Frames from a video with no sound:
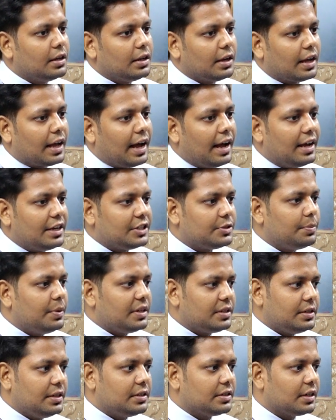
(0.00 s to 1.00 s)

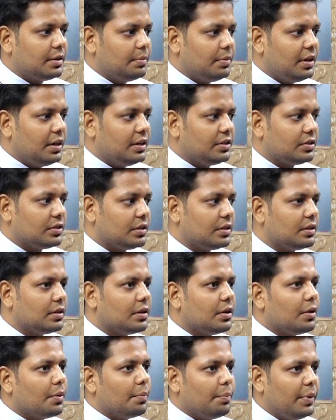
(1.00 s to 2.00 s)
caste-based discrimination
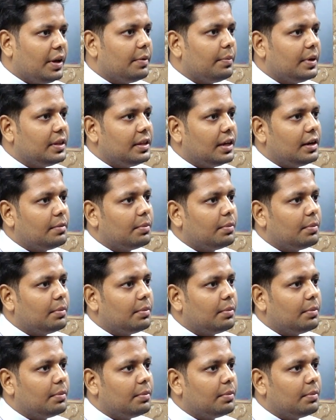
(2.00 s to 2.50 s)
may be there,